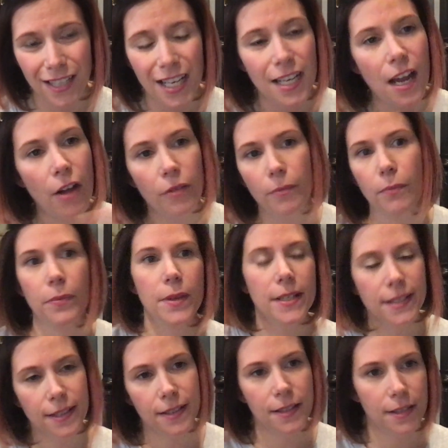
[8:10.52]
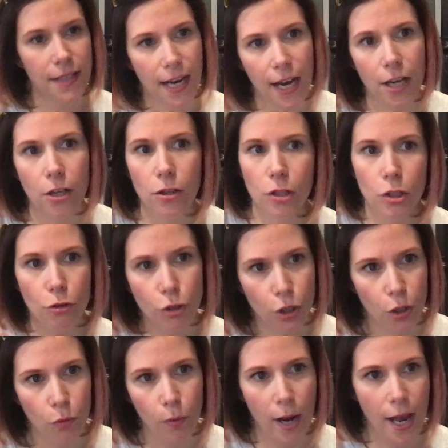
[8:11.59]
Now, this isn't saying you
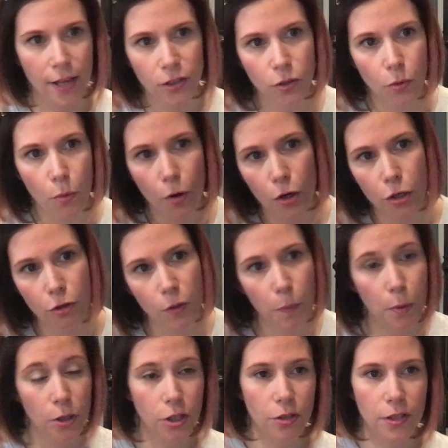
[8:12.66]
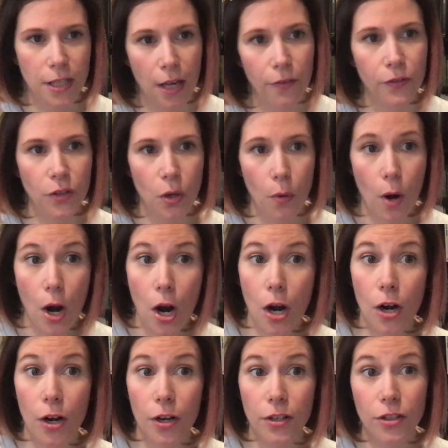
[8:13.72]
shouldn't rest or you should push yourself so
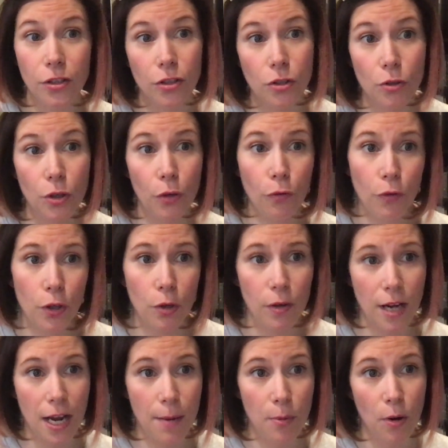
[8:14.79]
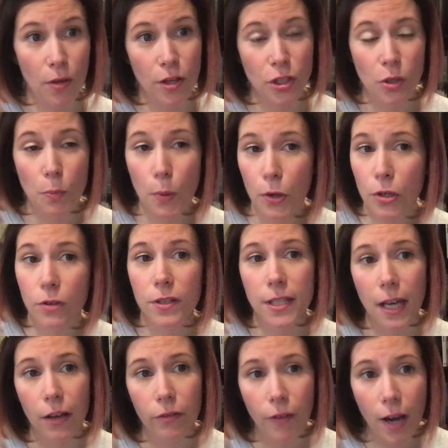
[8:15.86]
hard to do good for your neighbor that you burn
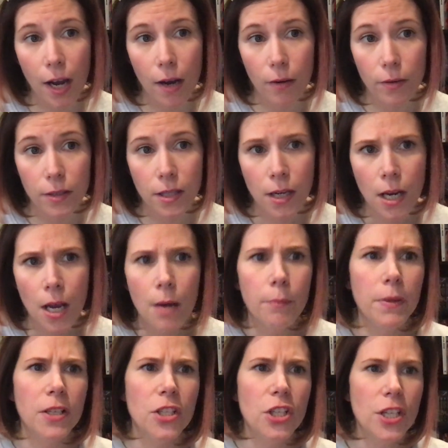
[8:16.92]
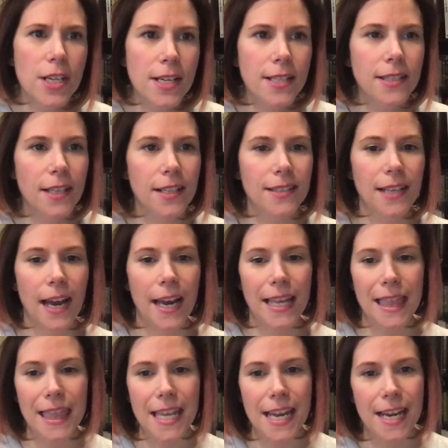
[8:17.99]
yourself out. But Jesus, I
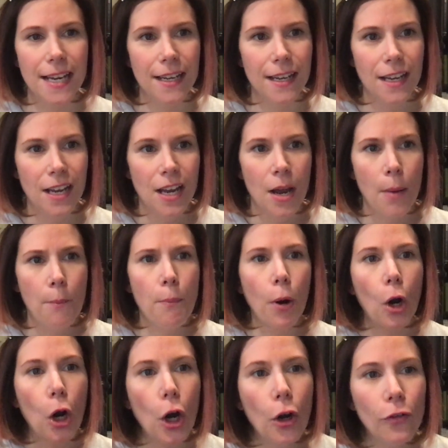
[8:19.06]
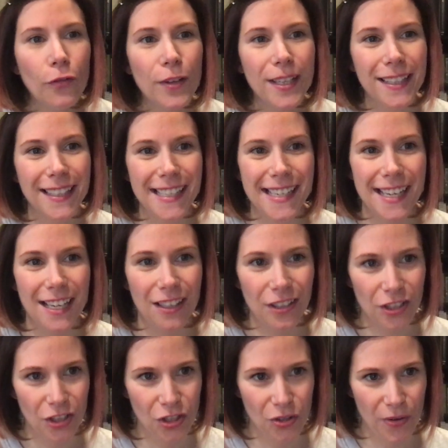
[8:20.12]
think, perfectly
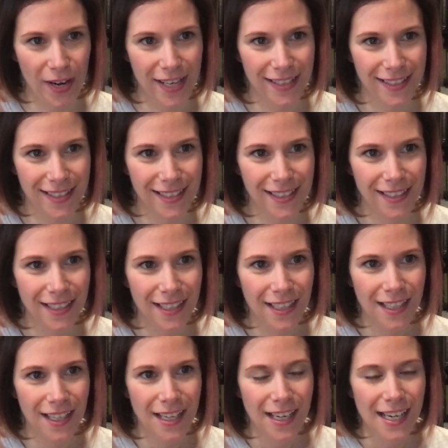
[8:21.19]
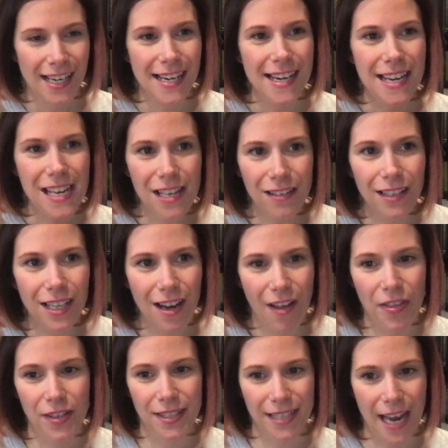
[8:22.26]
illustrates in healing on
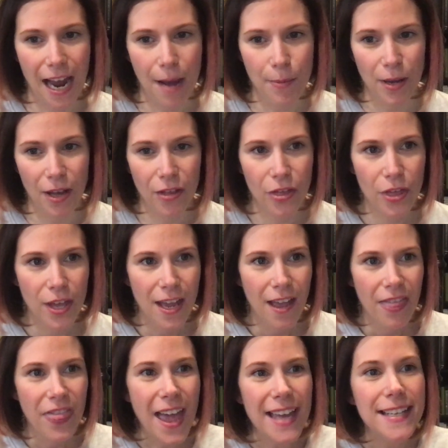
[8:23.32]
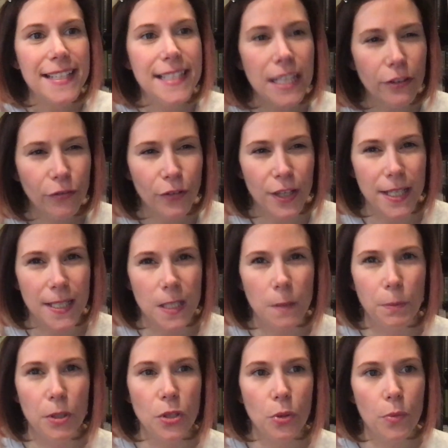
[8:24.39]
the Sabbath that difference
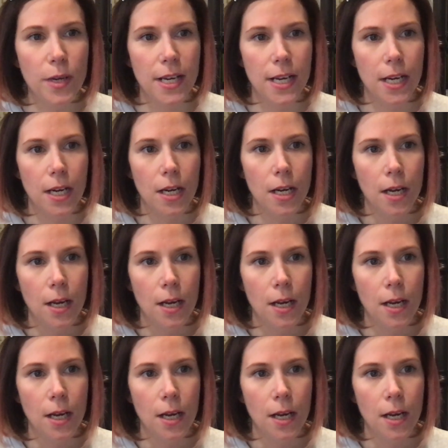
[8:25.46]
between